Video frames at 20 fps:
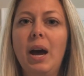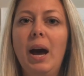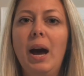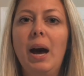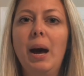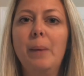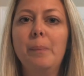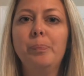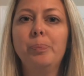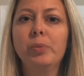to
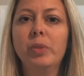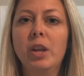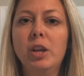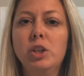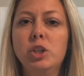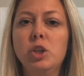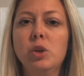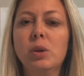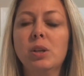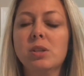time,
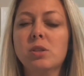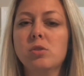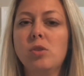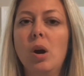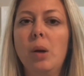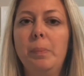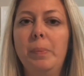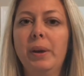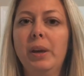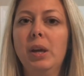that you can
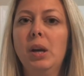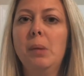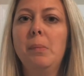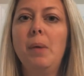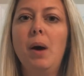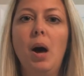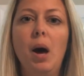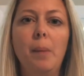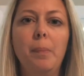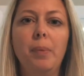start picking
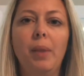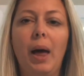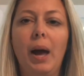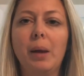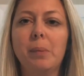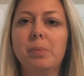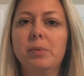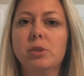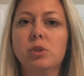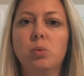them up,
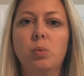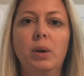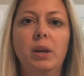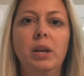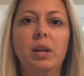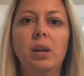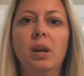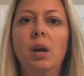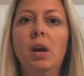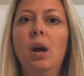like
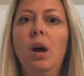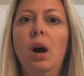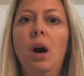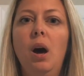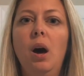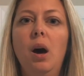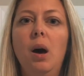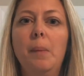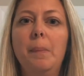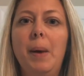between
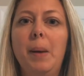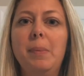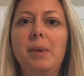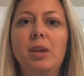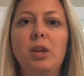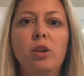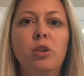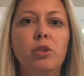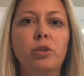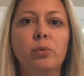
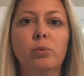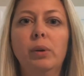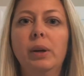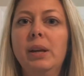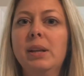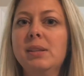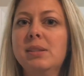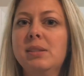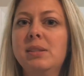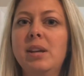maybe
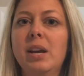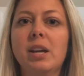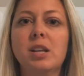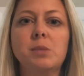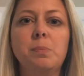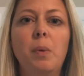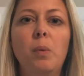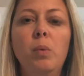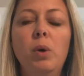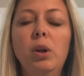3 and
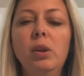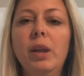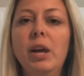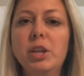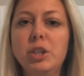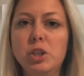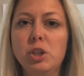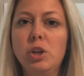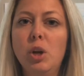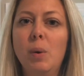6. But we'll
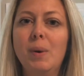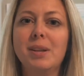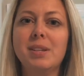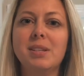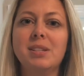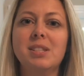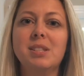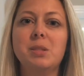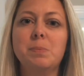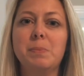let you know
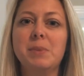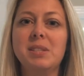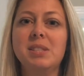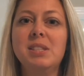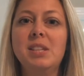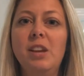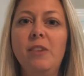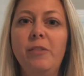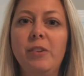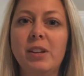a
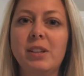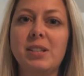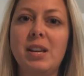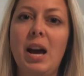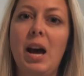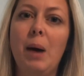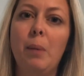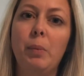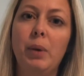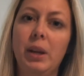specific
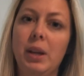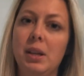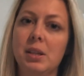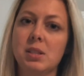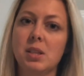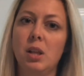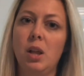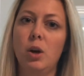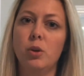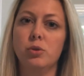time when it
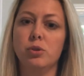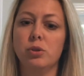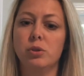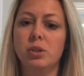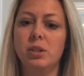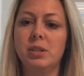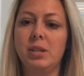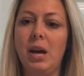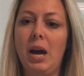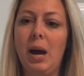gets
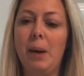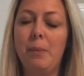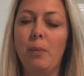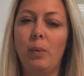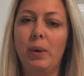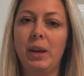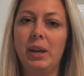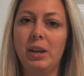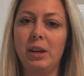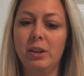closer to
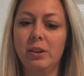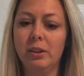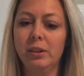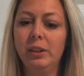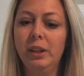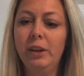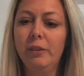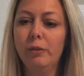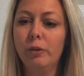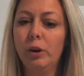time we get a
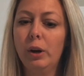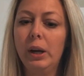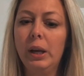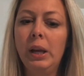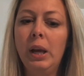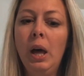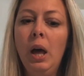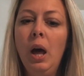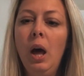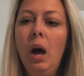delivery.